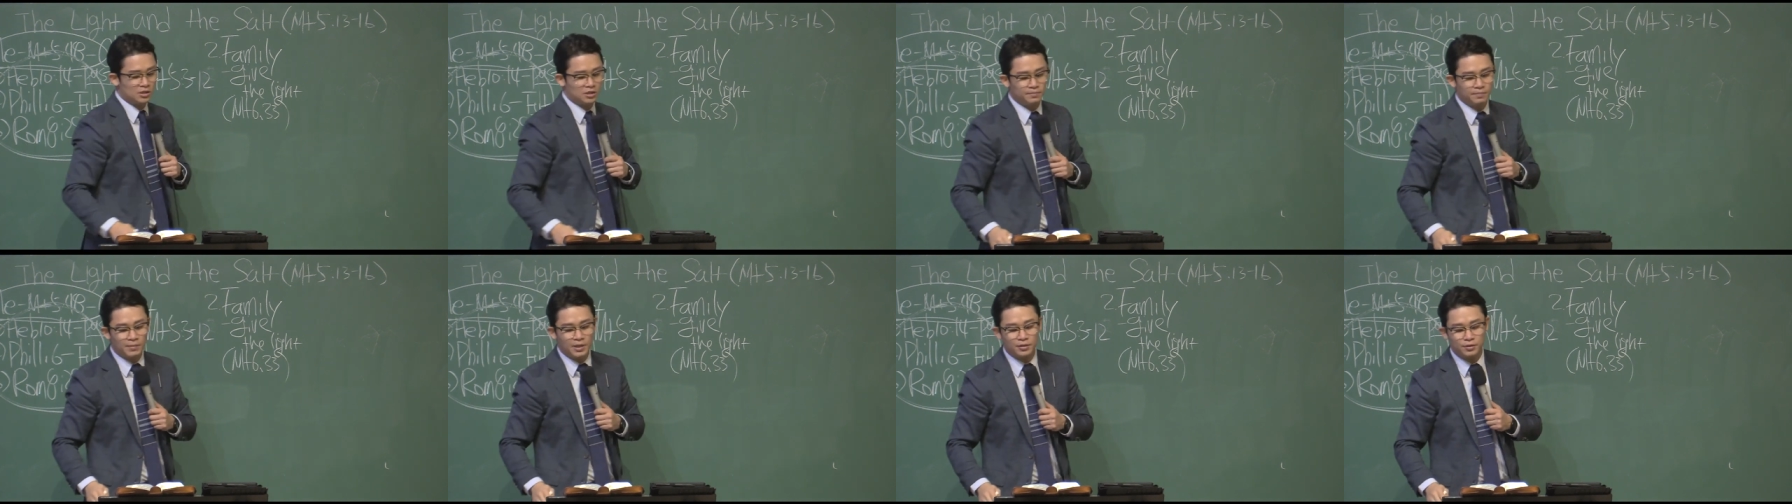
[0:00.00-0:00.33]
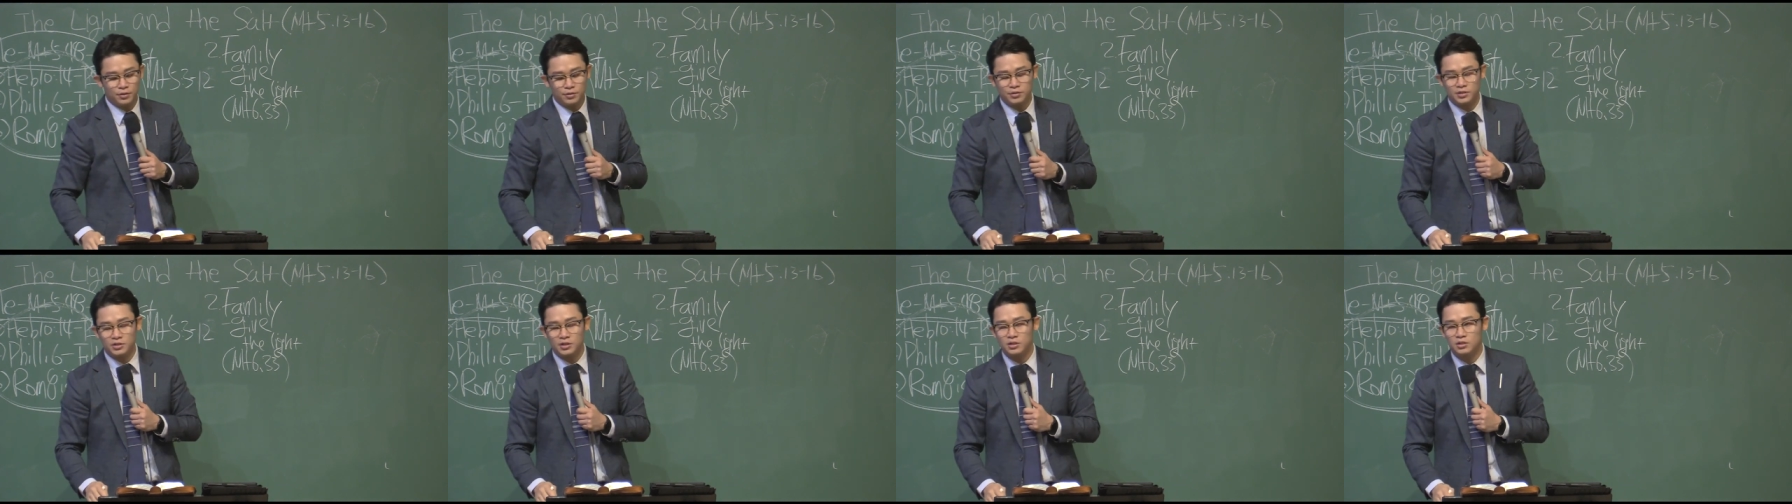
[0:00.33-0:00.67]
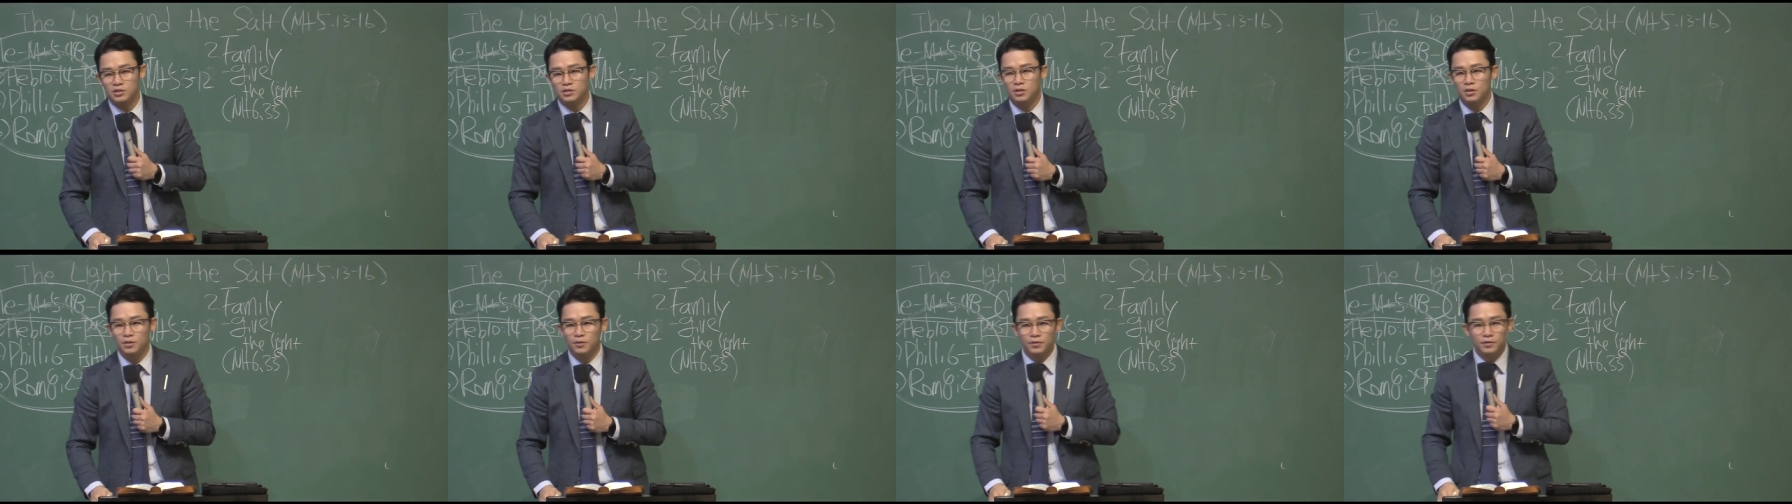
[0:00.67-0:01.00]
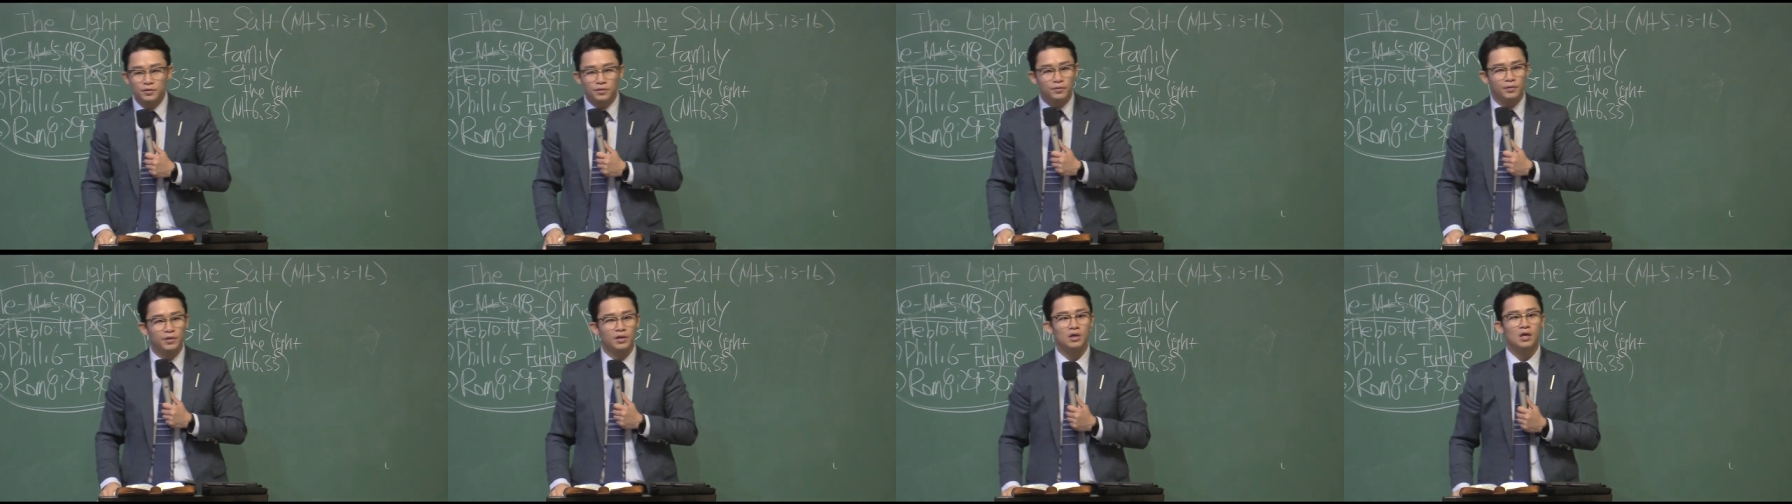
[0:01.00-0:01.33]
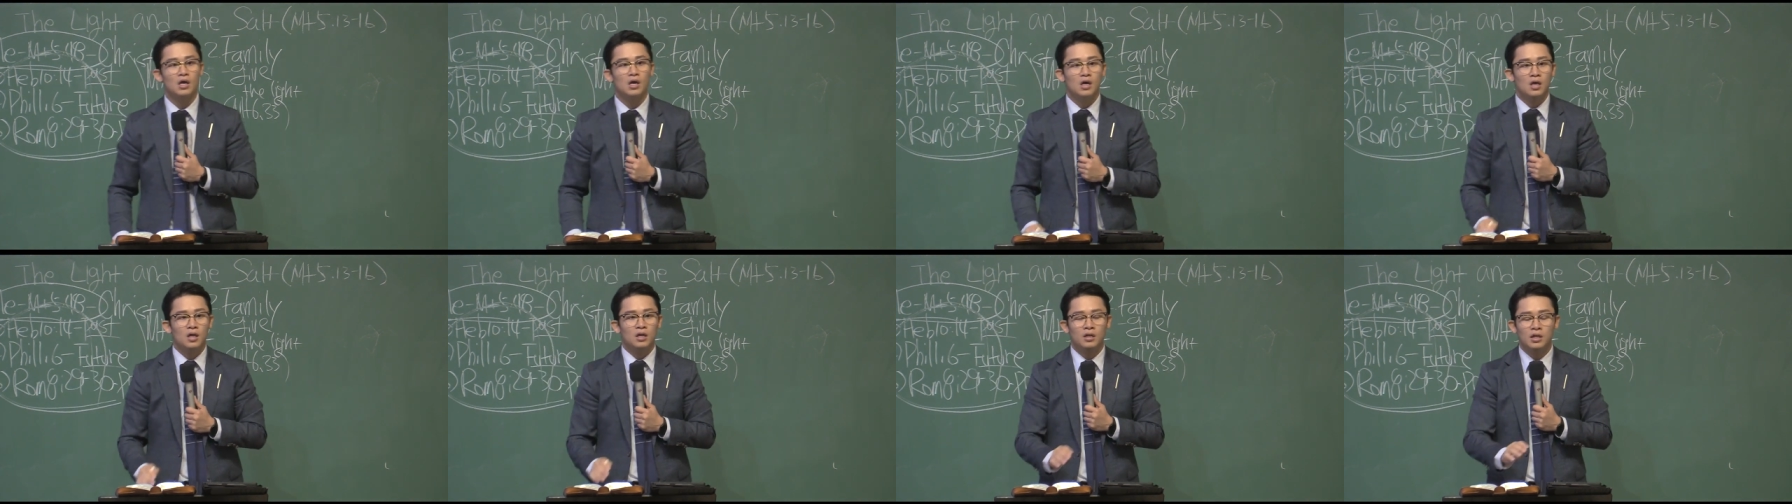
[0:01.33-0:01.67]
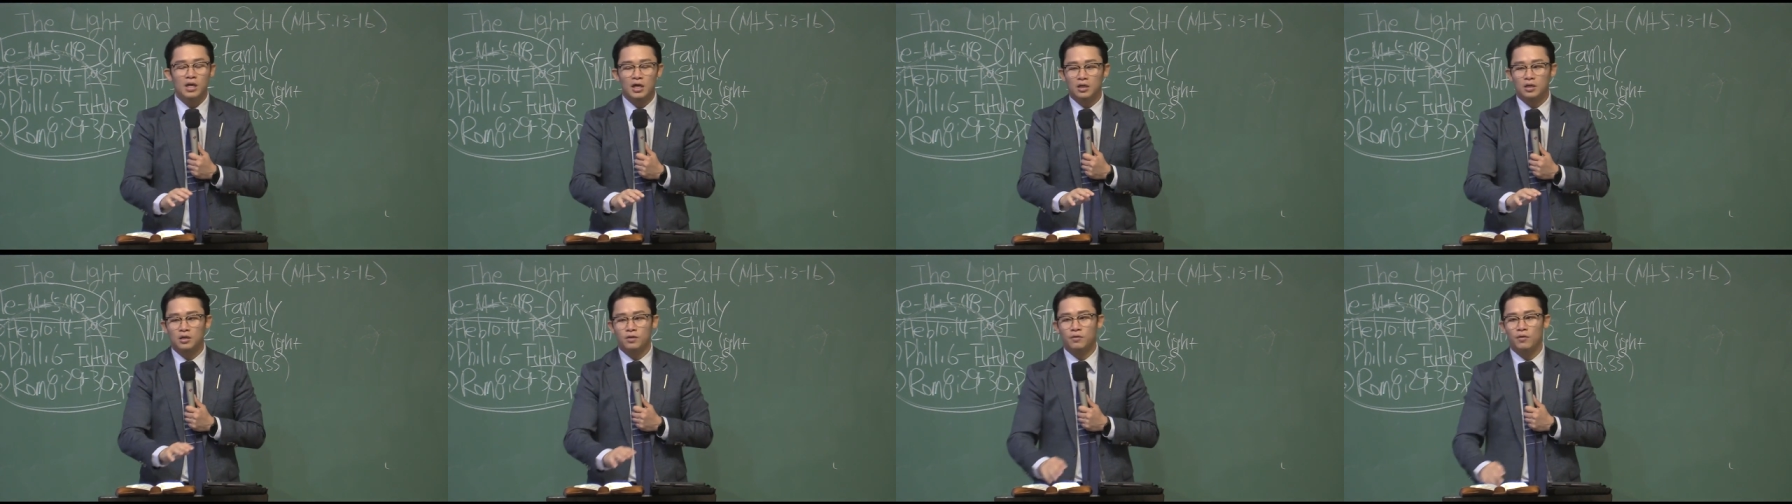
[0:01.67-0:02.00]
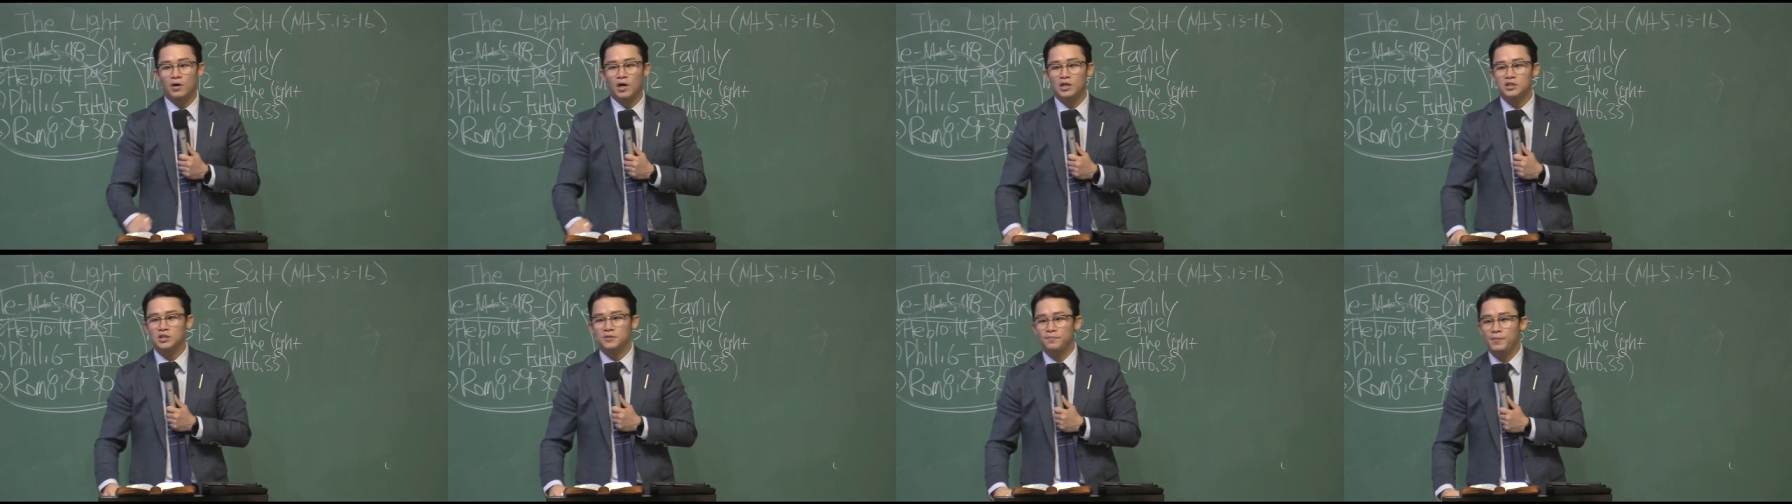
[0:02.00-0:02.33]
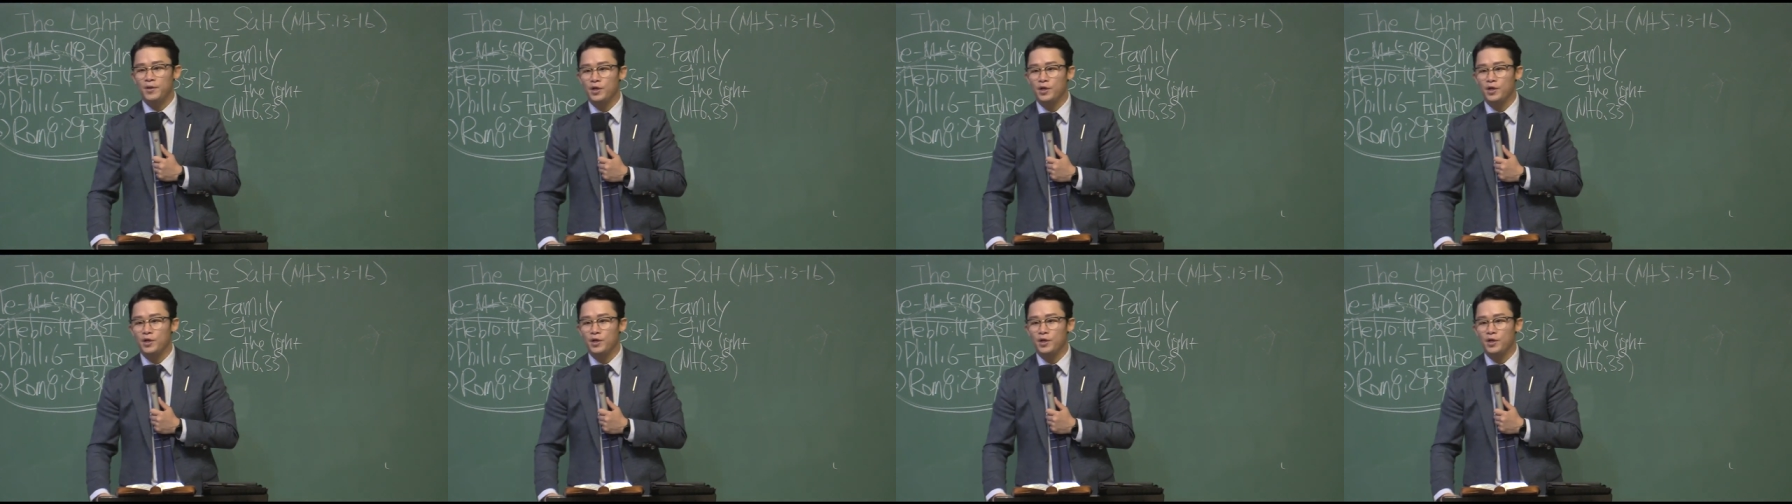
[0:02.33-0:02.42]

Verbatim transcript: Matthew 6:33. Let Christ